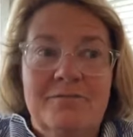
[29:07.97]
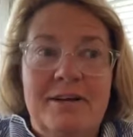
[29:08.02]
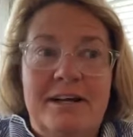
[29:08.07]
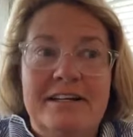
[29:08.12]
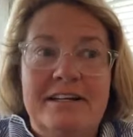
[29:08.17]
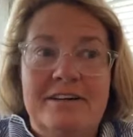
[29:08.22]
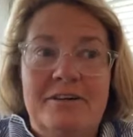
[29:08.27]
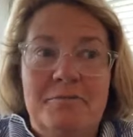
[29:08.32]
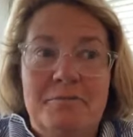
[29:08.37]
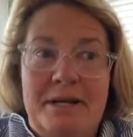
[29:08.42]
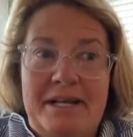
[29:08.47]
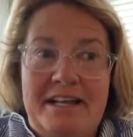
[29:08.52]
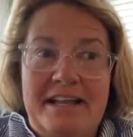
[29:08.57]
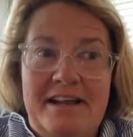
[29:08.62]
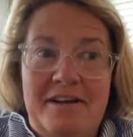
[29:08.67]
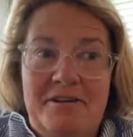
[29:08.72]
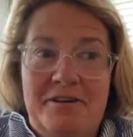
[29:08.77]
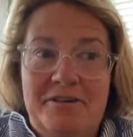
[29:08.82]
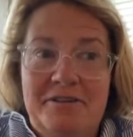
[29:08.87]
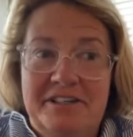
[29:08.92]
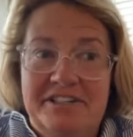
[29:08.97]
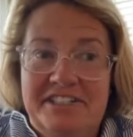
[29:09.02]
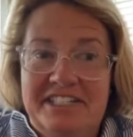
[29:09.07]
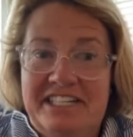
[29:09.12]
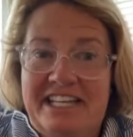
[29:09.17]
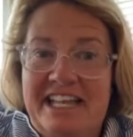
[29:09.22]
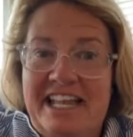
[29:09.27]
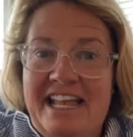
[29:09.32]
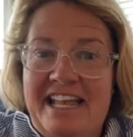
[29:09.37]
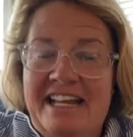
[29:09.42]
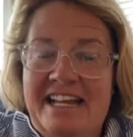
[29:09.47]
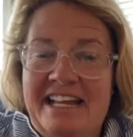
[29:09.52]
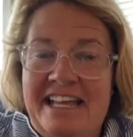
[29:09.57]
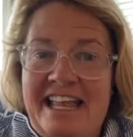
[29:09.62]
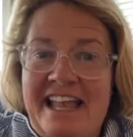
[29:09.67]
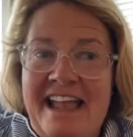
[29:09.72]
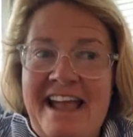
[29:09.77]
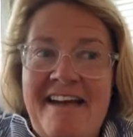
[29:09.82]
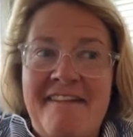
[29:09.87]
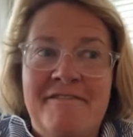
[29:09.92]
Right now on my counter, there's a can of
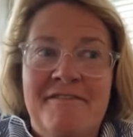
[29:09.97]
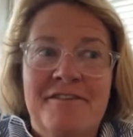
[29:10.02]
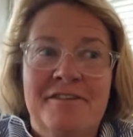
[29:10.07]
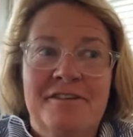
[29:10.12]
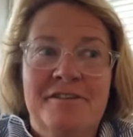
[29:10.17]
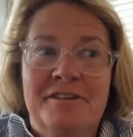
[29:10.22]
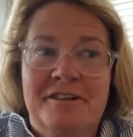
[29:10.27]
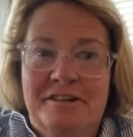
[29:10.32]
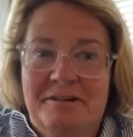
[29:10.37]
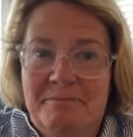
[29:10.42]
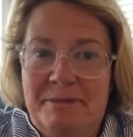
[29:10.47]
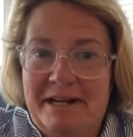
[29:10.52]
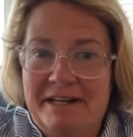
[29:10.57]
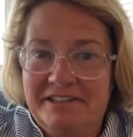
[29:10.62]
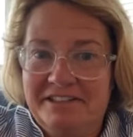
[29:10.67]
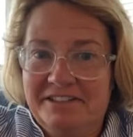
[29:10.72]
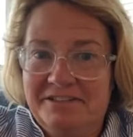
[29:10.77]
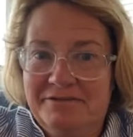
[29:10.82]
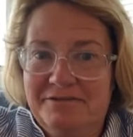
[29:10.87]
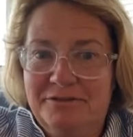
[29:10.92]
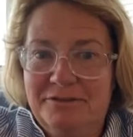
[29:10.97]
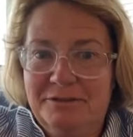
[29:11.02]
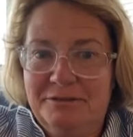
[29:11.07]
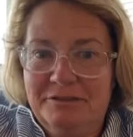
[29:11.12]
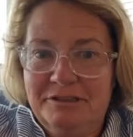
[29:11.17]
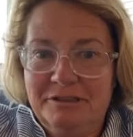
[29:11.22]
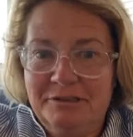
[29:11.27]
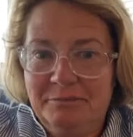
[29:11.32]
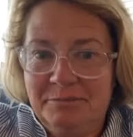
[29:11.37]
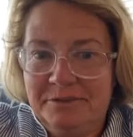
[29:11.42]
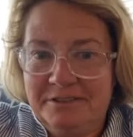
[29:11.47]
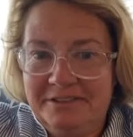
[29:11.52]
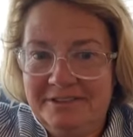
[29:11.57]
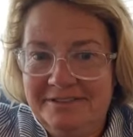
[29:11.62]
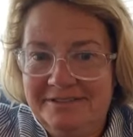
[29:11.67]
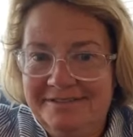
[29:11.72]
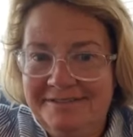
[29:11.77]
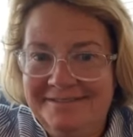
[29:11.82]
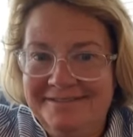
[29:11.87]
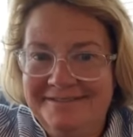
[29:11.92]
cat food and a box of Fruit Loops.